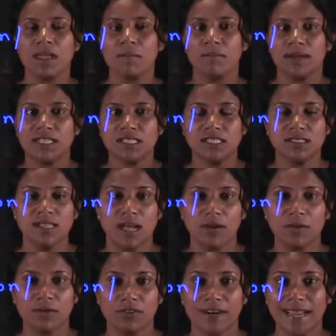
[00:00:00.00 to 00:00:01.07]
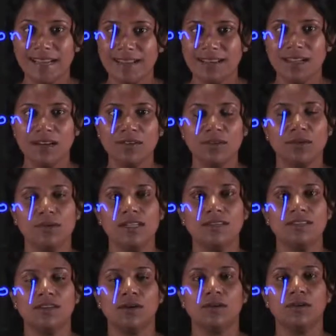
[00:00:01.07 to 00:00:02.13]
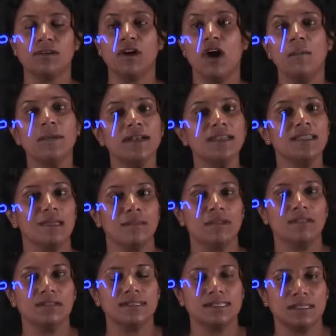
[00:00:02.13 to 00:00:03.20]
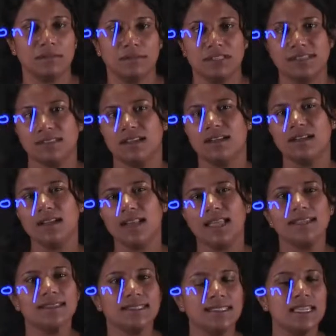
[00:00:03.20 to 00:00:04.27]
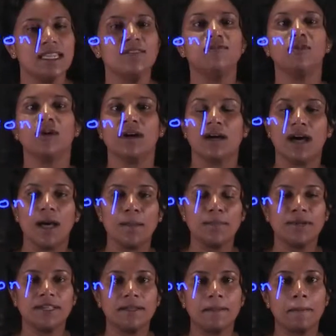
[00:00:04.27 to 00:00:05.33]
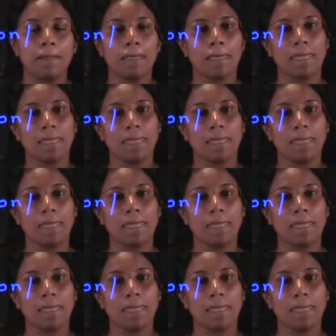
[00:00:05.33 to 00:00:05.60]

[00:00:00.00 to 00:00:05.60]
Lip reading: but right now you need to know common chemical symbols like C for carbon,